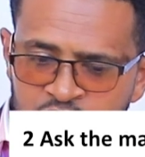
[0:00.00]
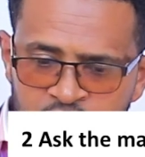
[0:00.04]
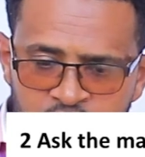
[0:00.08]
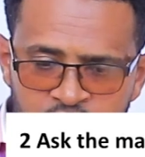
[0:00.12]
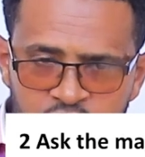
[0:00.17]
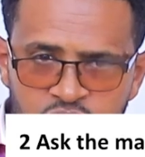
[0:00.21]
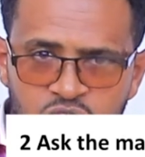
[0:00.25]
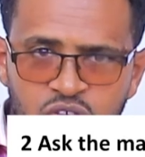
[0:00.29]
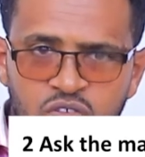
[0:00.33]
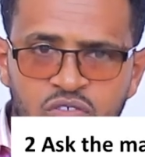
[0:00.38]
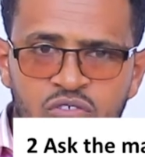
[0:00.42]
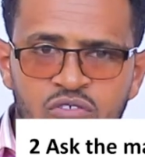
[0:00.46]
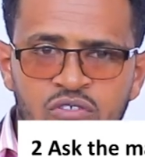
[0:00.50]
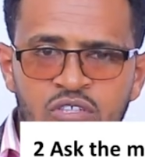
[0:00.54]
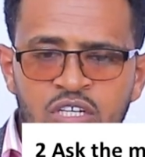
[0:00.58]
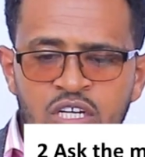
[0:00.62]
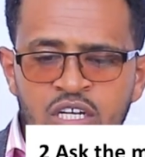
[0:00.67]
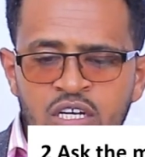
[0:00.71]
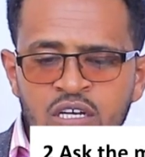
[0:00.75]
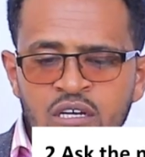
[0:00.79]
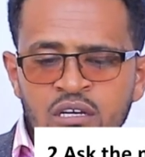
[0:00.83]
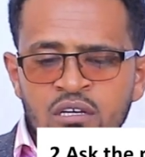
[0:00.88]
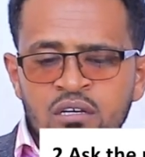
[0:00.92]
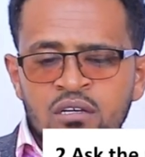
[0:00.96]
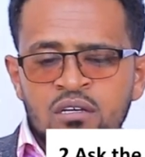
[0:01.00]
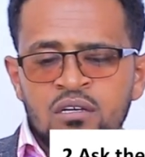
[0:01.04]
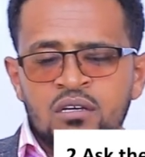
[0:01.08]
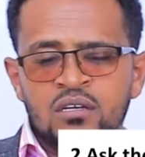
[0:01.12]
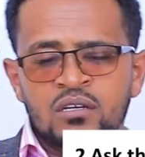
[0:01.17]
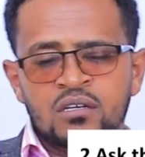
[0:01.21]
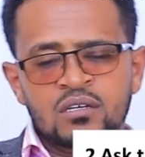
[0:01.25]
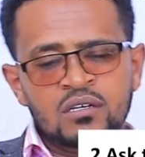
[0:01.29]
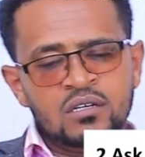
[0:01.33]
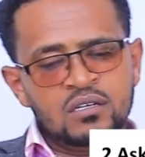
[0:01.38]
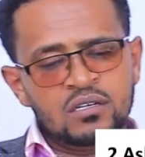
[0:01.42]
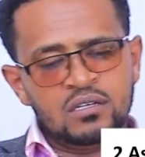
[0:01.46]
So
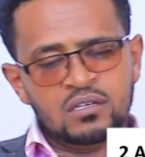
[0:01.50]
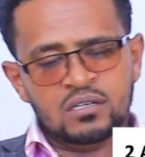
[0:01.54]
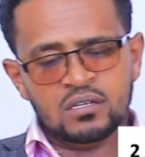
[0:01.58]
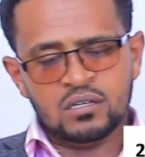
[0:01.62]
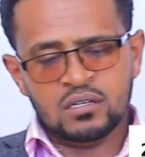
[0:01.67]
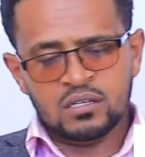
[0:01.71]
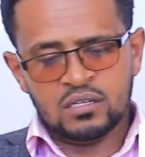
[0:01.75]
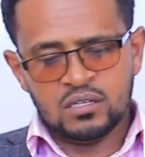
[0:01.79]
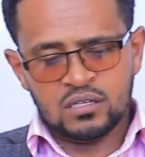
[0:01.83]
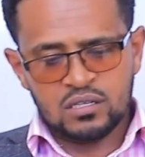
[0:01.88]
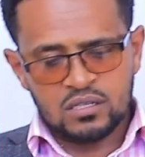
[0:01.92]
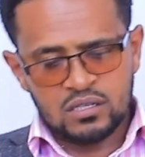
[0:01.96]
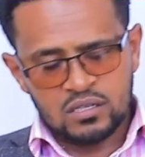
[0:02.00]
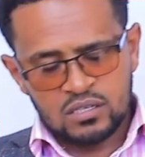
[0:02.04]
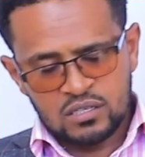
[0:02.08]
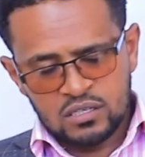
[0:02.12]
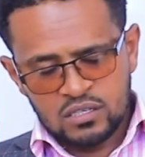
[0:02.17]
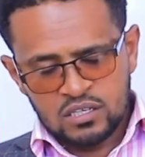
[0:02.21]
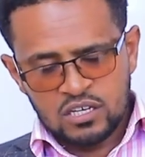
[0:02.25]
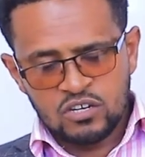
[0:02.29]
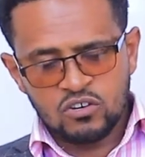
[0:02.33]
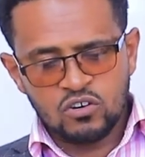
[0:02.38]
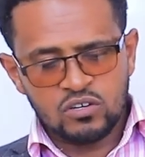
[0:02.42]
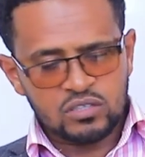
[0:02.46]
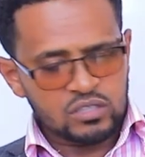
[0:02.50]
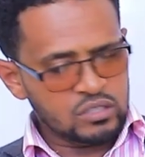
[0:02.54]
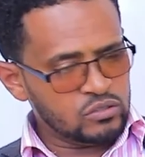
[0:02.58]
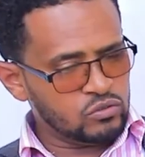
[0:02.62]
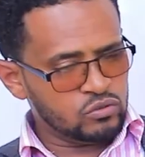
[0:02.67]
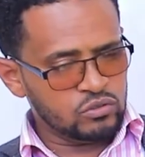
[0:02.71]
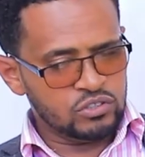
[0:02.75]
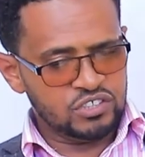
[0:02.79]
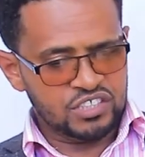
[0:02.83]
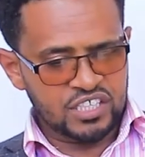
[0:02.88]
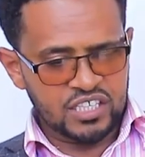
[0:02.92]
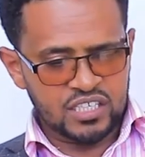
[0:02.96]
in order
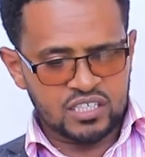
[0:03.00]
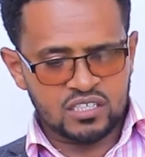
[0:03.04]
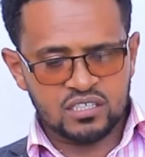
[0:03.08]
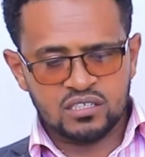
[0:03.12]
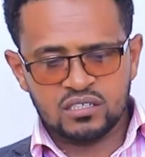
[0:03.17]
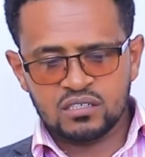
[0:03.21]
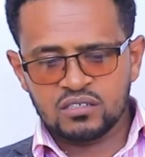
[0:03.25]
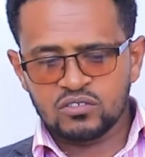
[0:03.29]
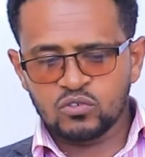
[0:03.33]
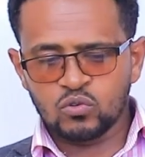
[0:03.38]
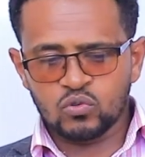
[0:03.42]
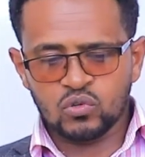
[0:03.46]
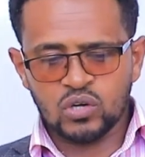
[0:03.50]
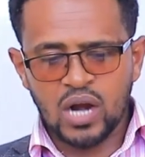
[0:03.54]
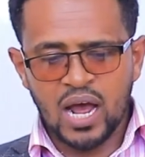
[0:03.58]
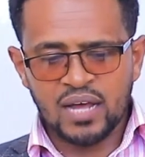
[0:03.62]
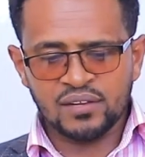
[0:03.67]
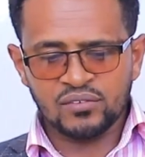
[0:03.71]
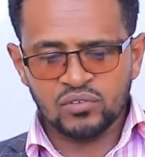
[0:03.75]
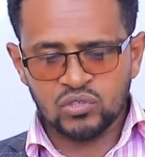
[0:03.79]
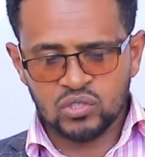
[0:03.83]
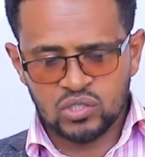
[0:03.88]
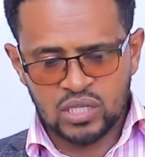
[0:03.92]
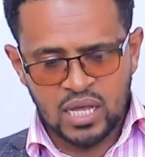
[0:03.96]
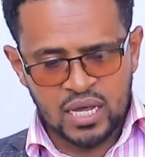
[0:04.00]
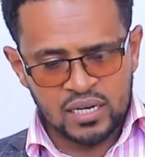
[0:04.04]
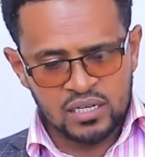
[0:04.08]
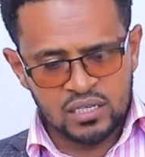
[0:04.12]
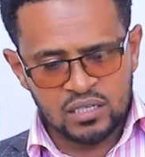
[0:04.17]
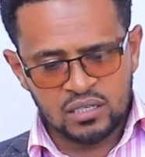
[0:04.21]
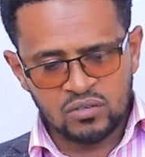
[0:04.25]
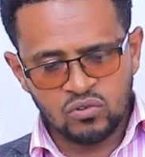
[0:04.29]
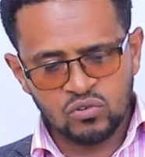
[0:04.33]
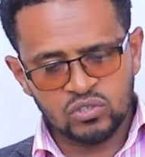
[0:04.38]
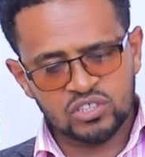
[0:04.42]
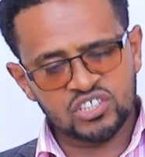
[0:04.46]
to check your
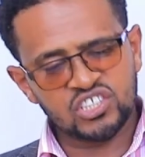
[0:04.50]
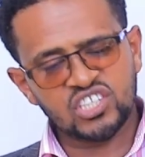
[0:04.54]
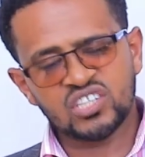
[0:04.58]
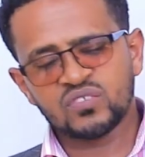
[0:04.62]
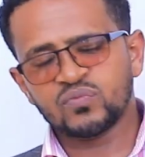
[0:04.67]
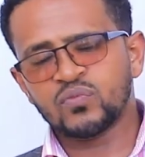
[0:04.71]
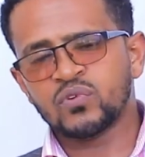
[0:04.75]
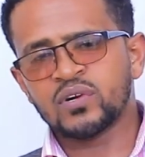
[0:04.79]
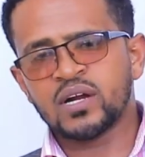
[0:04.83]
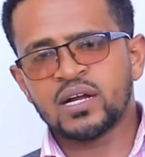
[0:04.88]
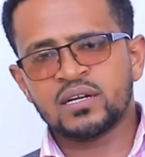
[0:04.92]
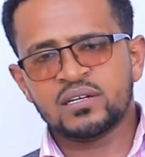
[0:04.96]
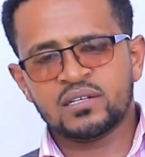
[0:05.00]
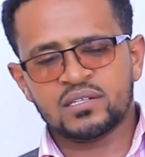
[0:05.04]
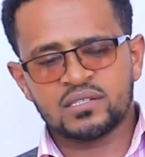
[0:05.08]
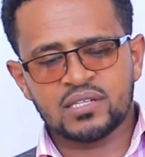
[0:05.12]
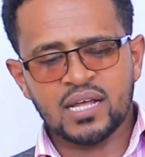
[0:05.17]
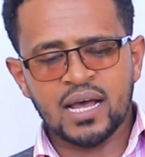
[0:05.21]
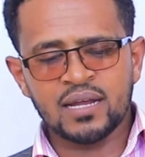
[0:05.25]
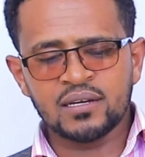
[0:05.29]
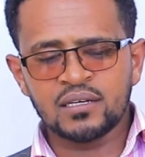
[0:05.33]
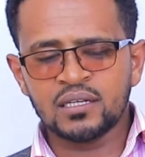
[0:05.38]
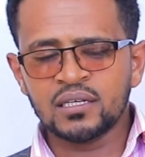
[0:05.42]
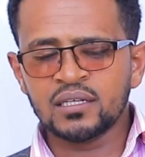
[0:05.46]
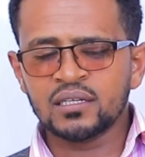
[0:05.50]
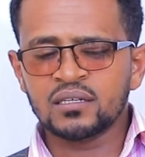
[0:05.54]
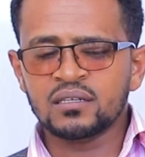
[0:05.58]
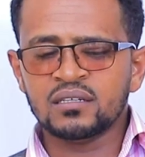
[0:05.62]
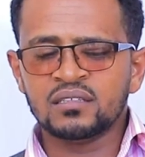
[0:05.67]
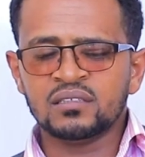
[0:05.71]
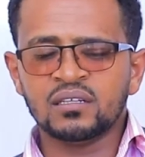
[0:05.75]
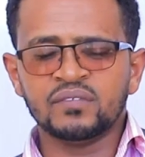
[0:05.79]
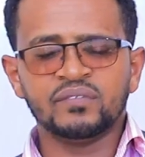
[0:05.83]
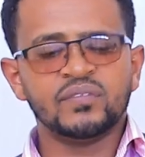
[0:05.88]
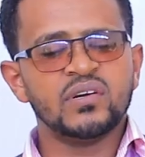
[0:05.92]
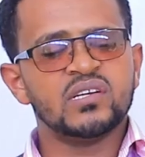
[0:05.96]
understanding or check for
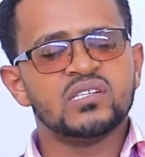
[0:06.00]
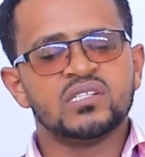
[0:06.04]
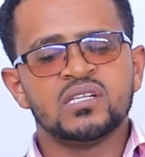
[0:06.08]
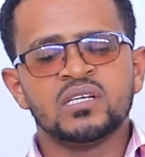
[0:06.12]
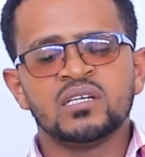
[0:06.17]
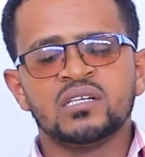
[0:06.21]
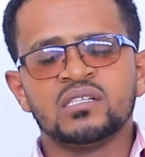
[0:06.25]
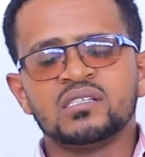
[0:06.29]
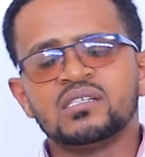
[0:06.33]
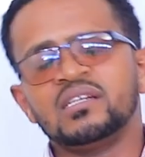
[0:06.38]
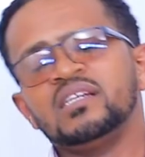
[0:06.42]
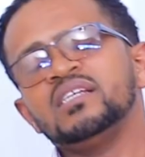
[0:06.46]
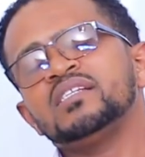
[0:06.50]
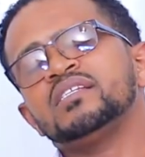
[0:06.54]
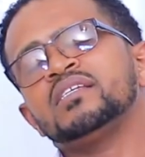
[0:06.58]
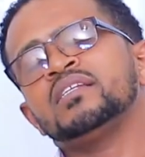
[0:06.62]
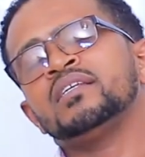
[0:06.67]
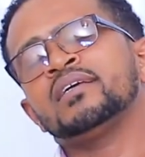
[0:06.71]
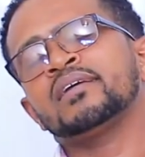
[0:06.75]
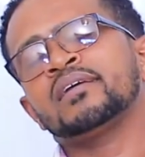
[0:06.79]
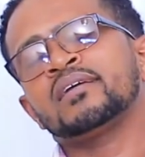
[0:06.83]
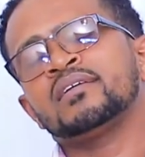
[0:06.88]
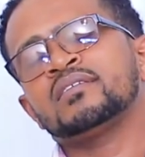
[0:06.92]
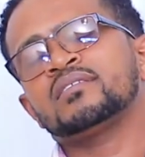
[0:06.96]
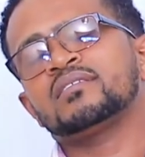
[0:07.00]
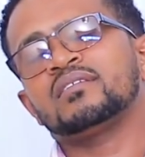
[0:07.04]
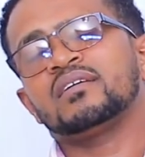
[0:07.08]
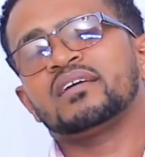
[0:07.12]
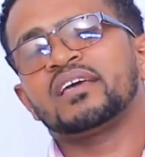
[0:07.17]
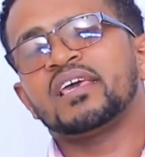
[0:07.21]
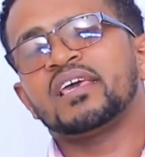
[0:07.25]
understanding, the first thing is listening is